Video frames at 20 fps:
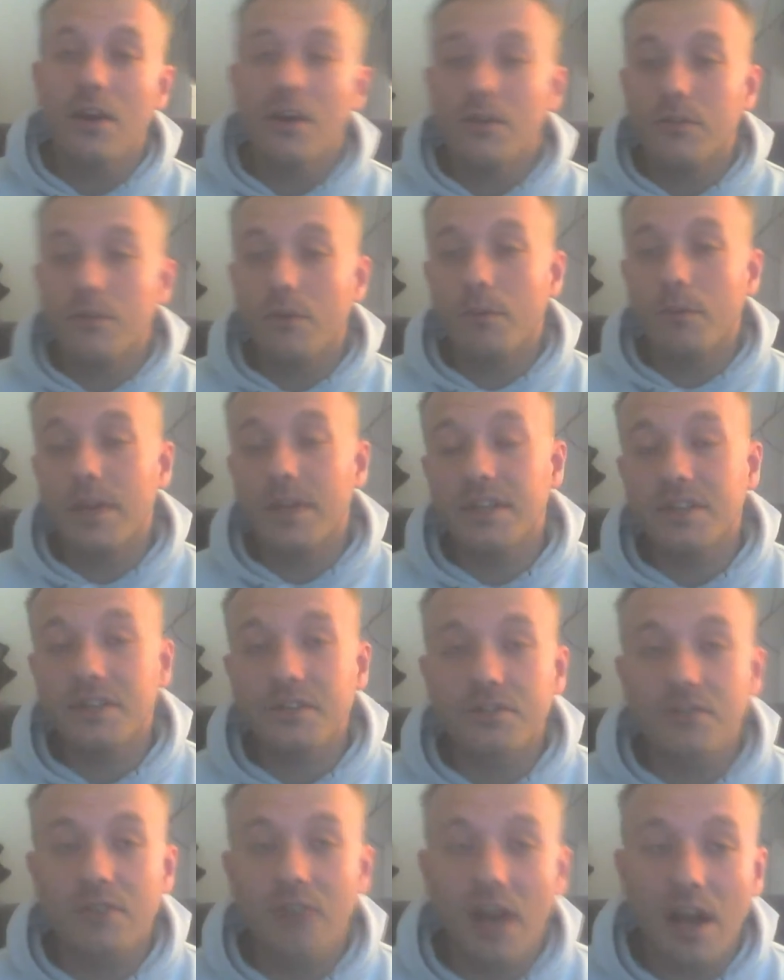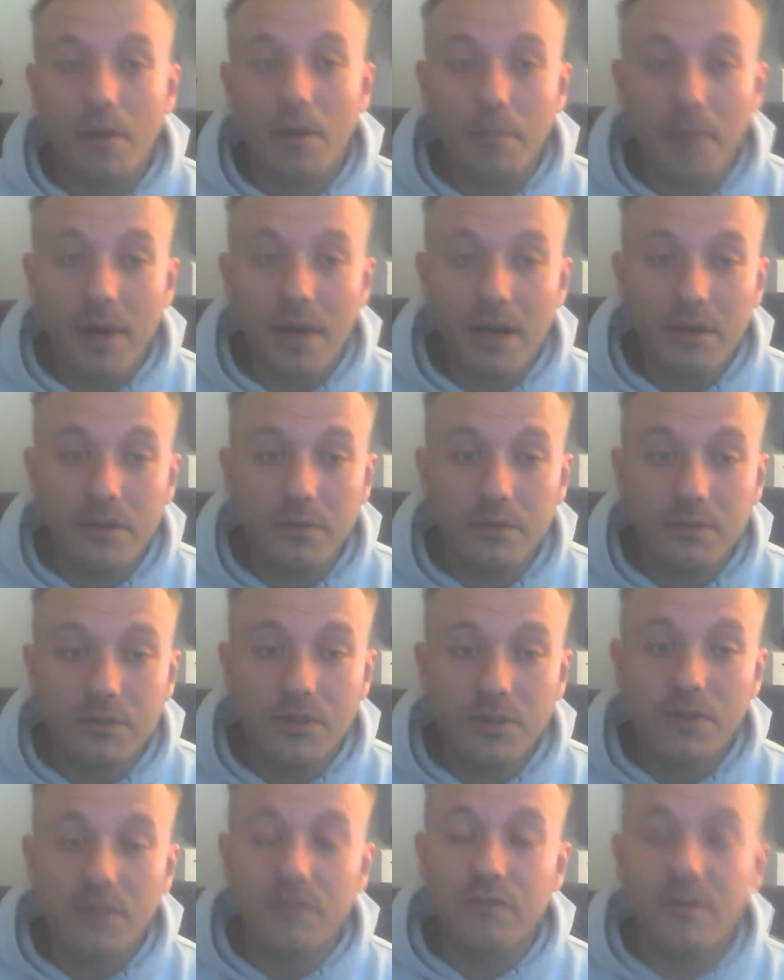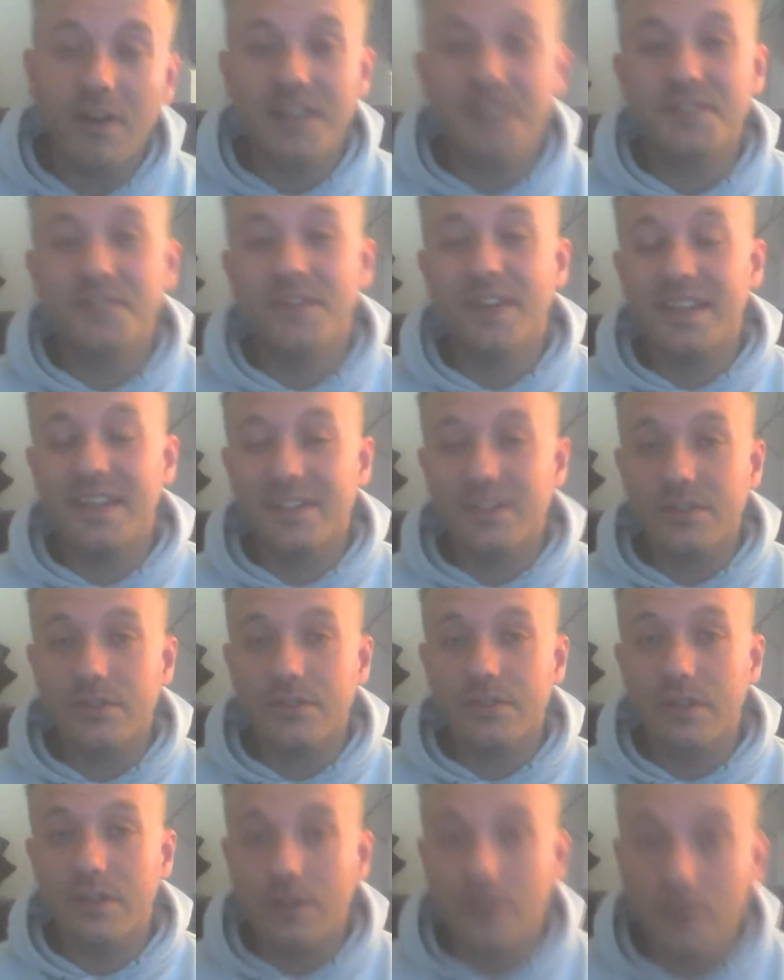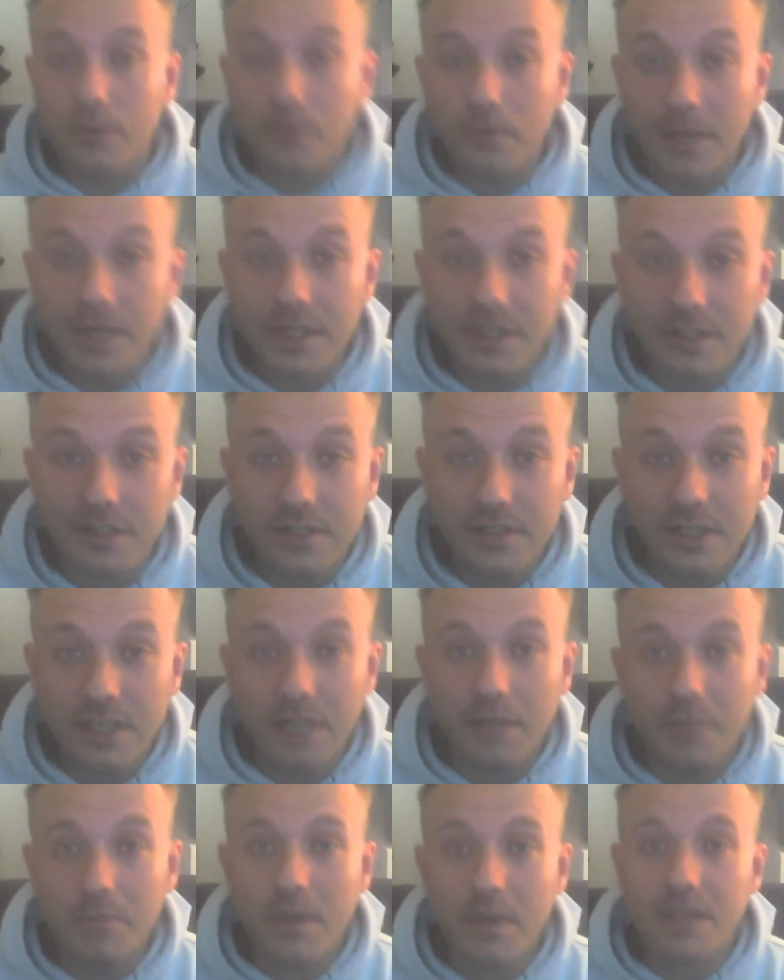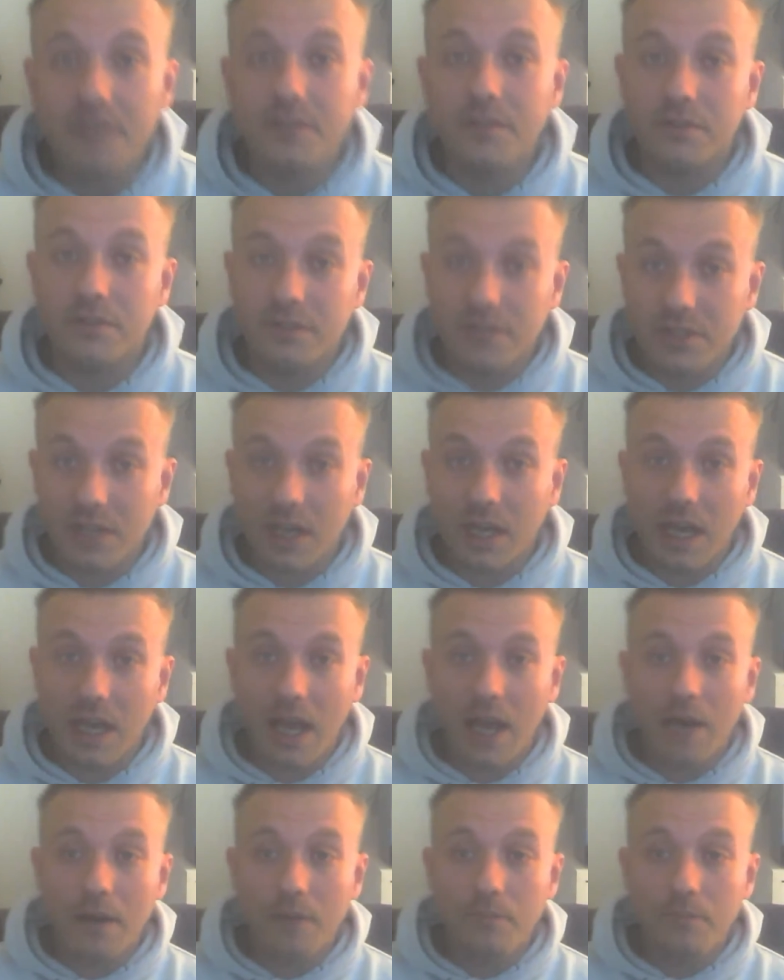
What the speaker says: Norwegian tryout battle, two fresh faces to the Norwegian scene. Make sure to check it out.